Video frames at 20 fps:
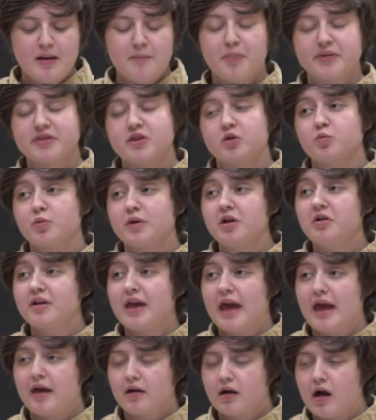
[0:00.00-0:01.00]
but the real
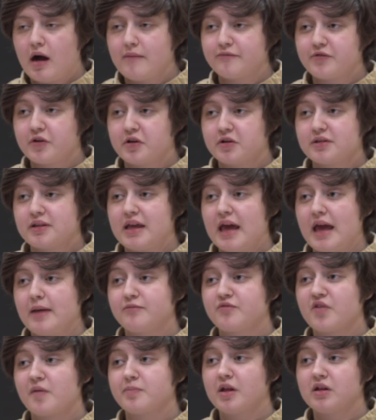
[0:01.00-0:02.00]
comfort
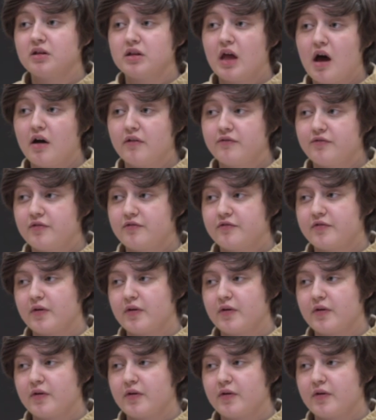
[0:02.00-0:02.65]
came from the love